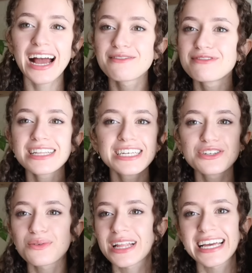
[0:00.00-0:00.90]
I really
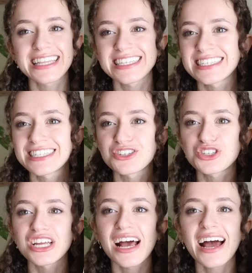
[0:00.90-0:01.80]
don't like this edition.